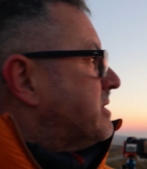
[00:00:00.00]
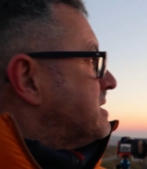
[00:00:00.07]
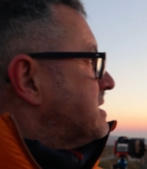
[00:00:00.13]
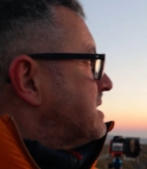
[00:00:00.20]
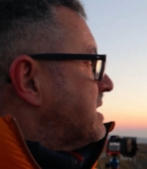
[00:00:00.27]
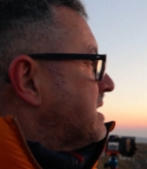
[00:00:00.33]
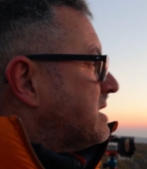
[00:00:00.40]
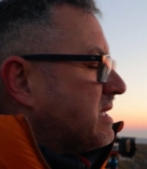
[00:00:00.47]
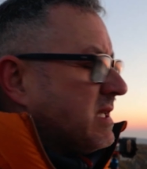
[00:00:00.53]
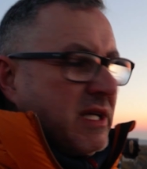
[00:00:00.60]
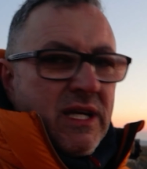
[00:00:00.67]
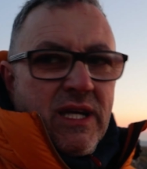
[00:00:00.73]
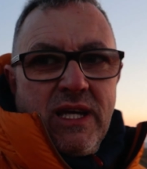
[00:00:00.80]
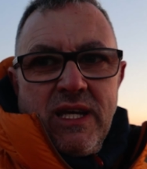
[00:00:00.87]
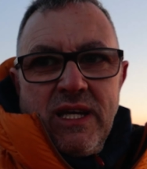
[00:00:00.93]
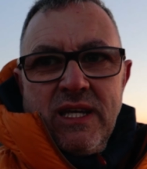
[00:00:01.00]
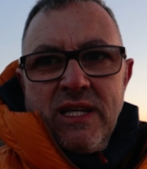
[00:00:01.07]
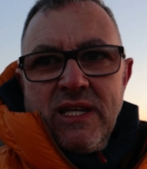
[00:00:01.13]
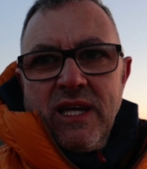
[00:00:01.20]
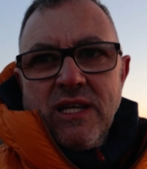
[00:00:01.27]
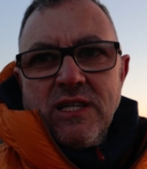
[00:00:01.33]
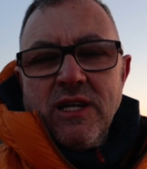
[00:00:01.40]
But
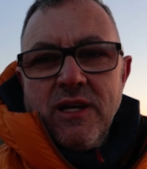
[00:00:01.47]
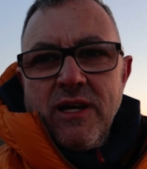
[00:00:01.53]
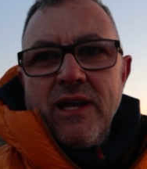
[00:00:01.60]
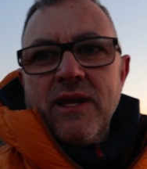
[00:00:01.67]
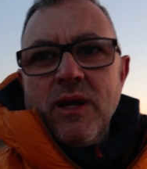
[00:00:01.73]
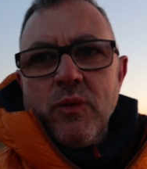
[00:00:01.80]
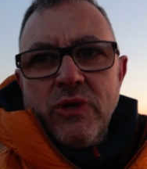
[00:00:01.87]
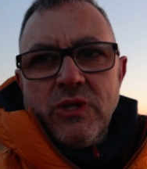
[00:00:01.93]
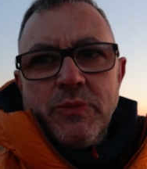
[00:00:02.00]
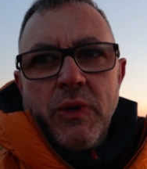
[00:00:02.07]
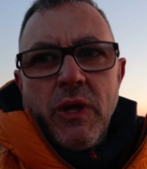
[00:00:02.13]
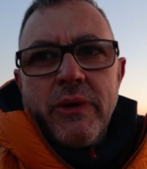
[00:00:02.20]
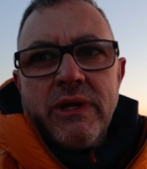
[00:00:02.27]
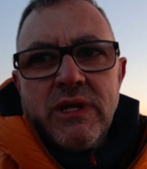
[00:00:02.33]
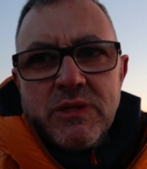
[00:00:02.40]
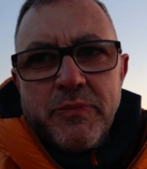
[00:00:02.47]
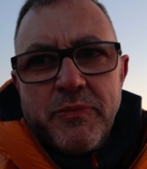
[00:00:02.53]
yeah, and that wind's blowing, it's